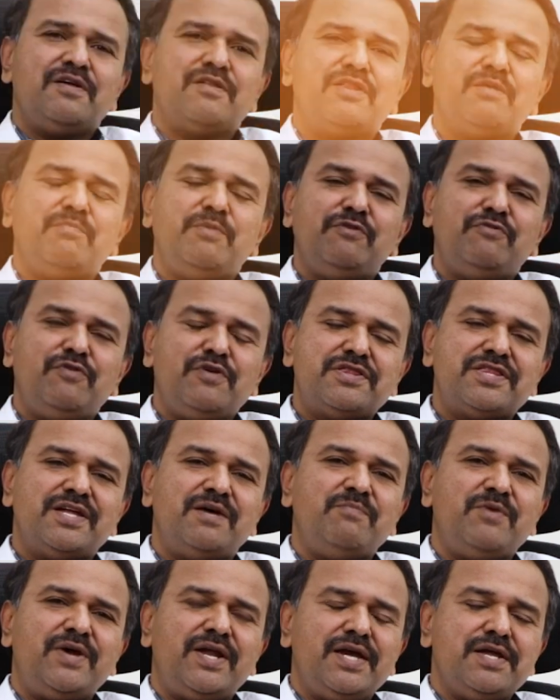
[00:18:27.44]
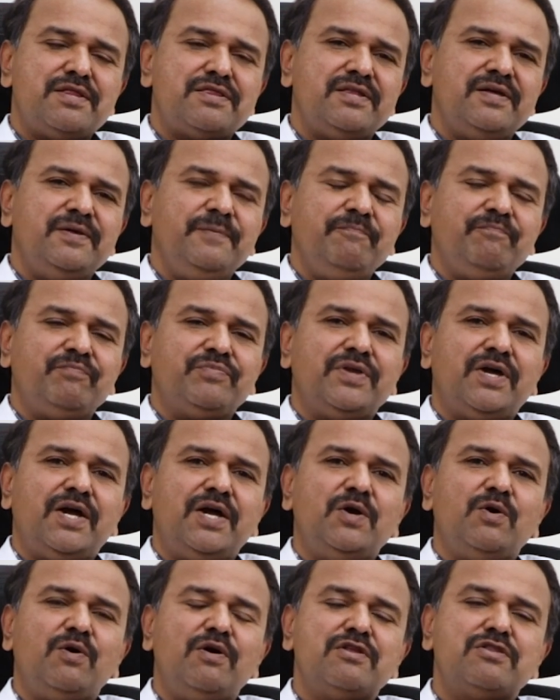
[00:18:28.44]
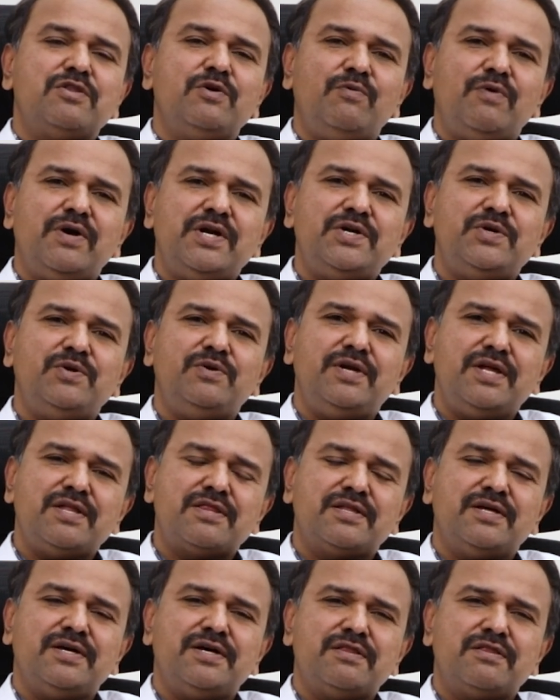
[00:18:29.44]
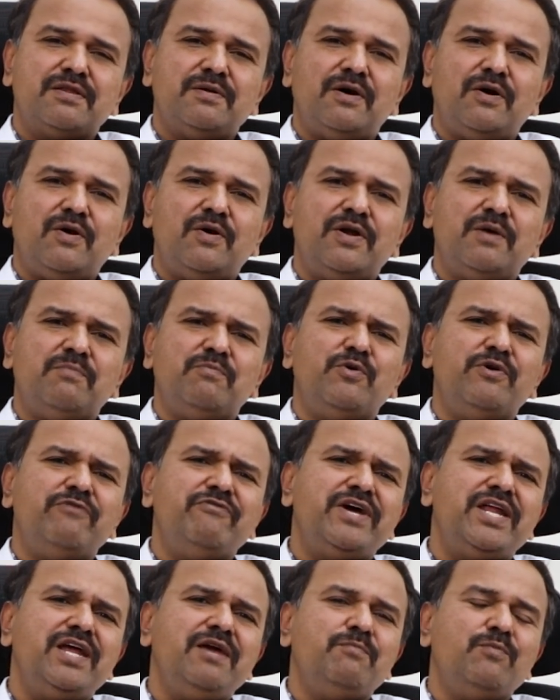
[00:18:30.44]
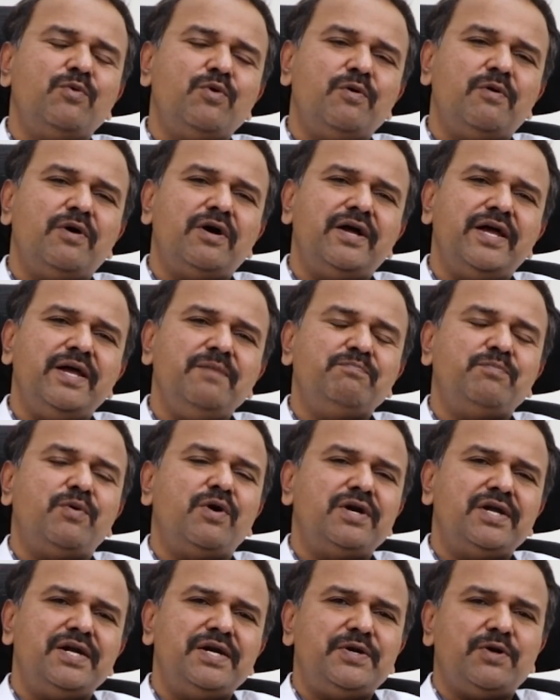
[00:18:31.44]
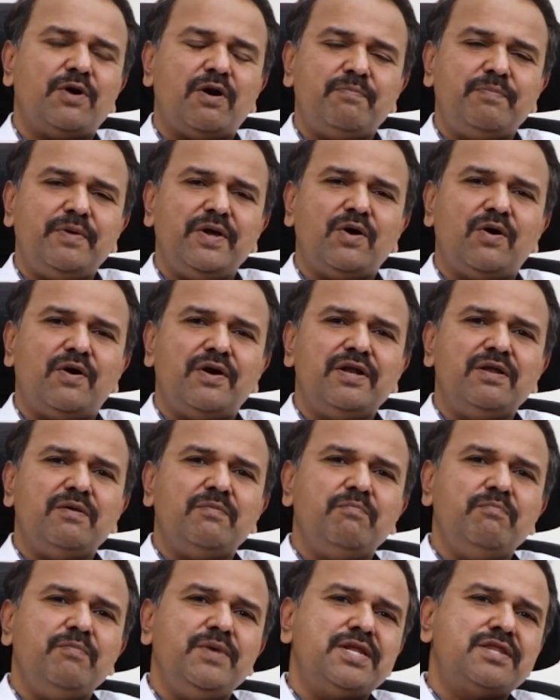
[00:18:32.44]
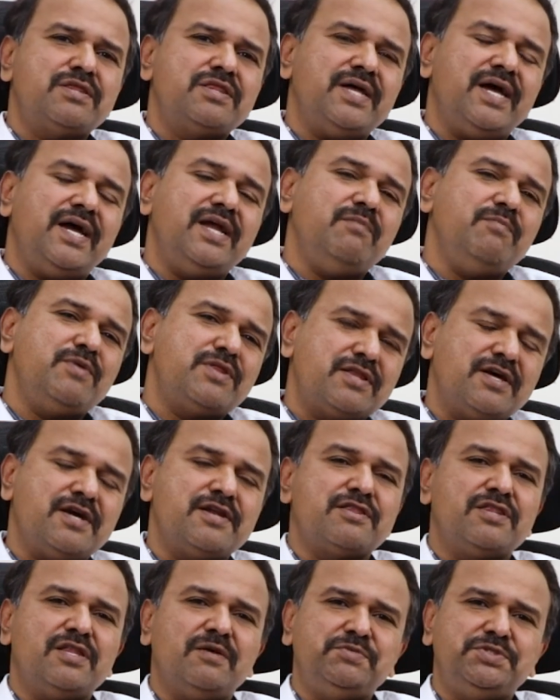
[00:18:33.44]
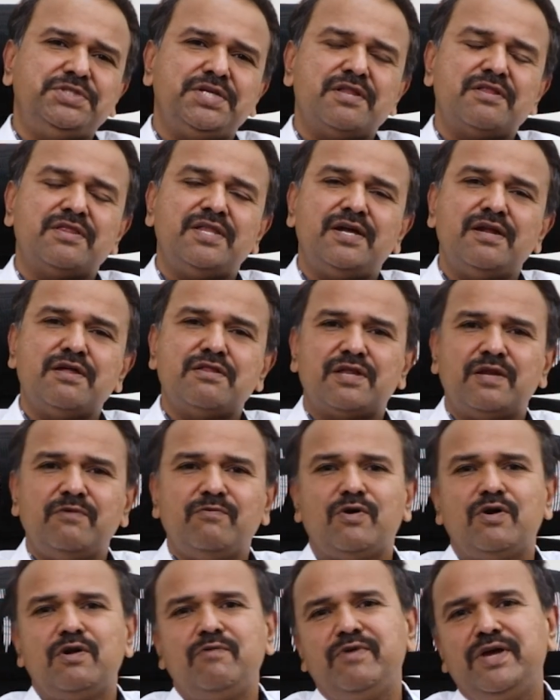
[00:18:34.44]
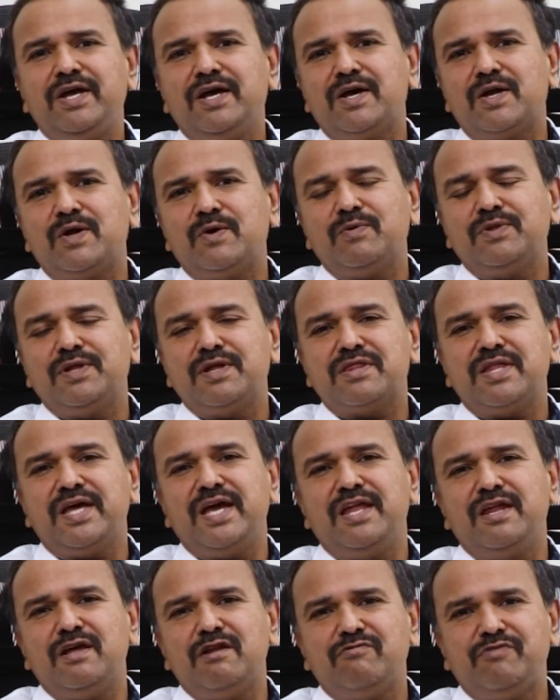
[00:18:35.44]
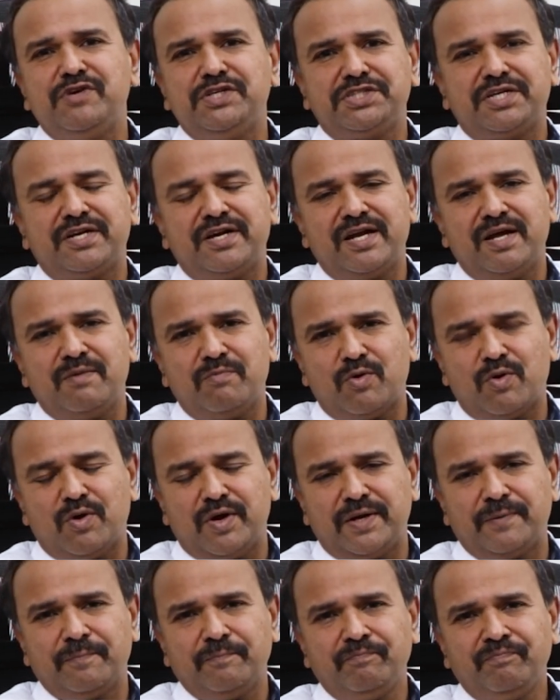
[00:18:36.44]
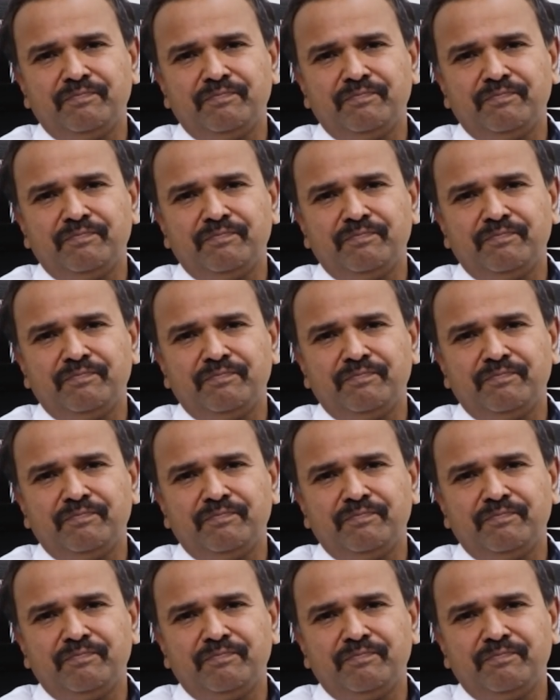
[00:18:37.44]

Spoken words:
So before summarizing, I also wanted to discuss on a very important topic on myths and misconceptions that is revolving around this anal fissure and hemorrhoid.